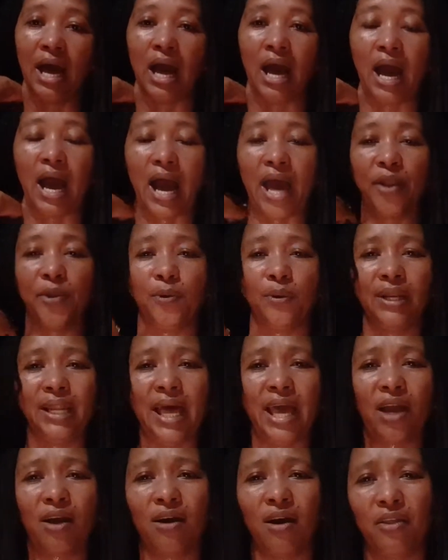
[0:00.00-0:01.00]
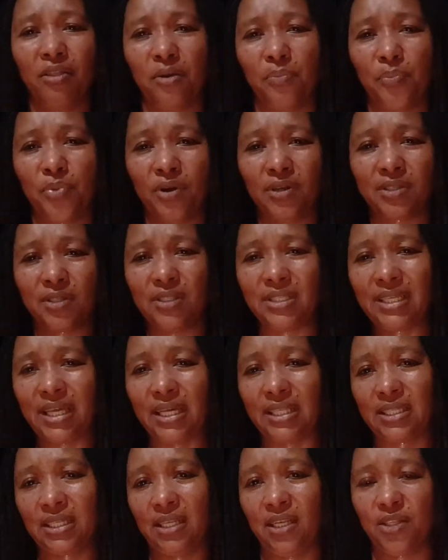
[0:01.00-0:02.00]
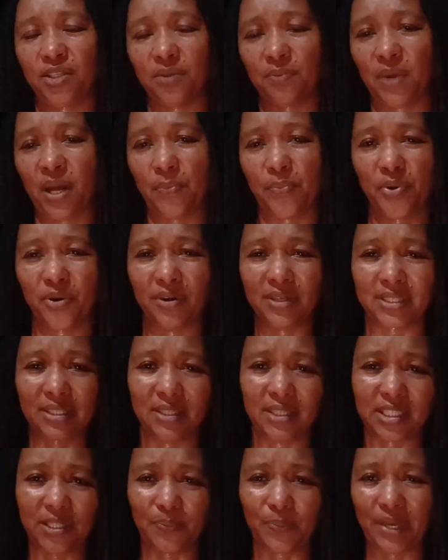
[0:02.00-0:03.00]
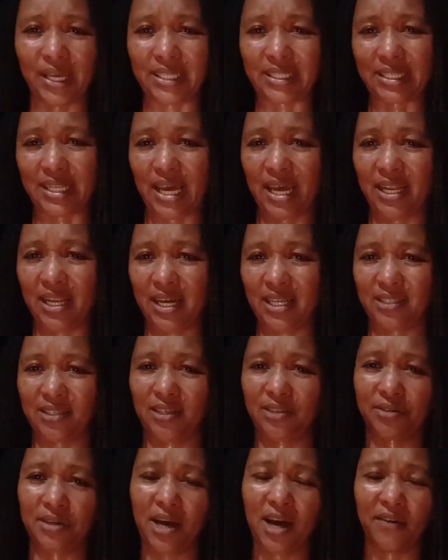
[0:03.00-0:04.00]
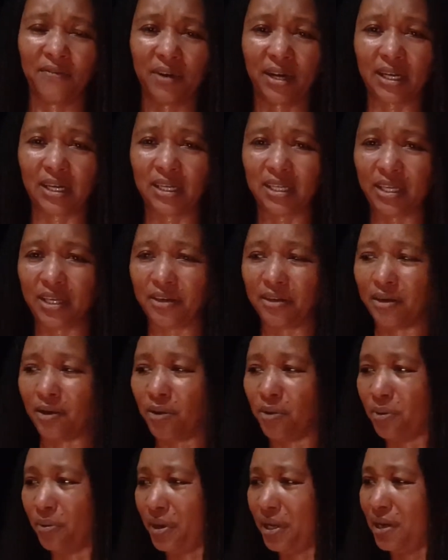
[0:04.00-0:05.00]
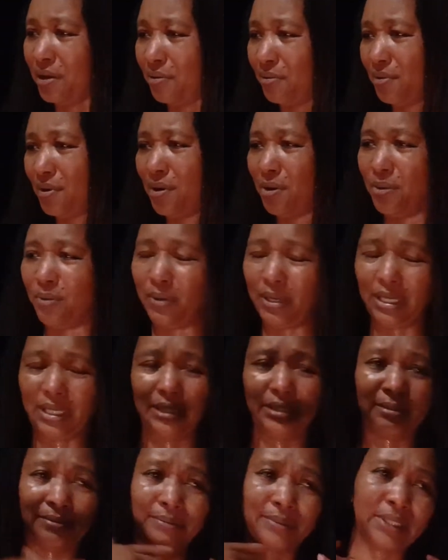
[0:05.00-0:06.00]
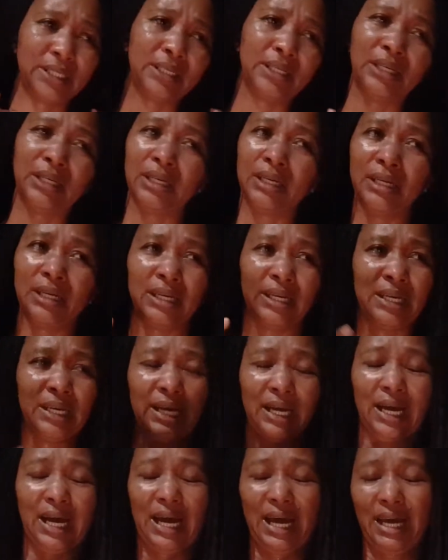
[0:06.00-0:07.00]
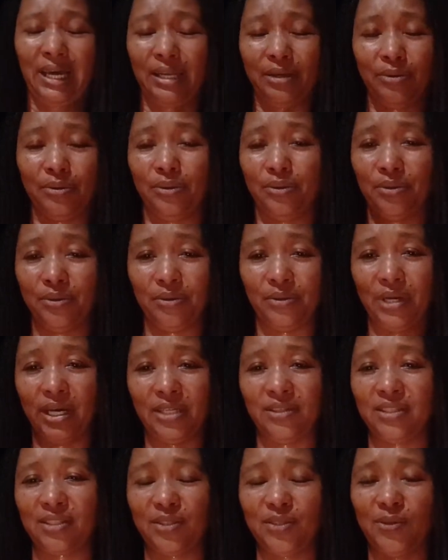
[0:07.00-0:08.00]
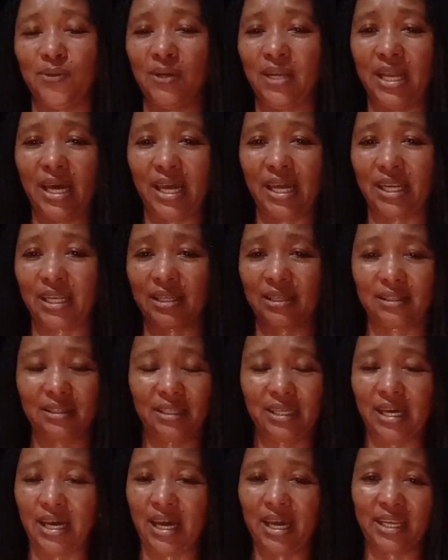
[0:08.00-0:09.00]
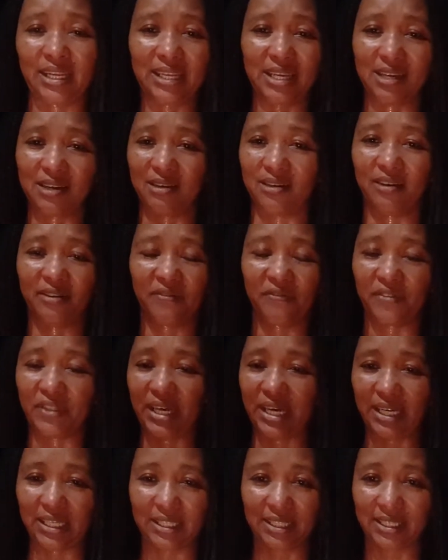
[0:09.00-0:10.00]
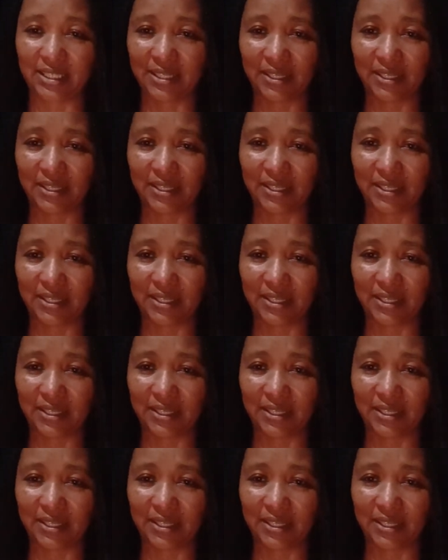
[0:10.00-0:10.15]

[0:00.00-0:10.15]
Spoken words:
I don't like other persons getting into my personal space like that, and to have a cleaner going around, and I don't know, I just don't like the idea of that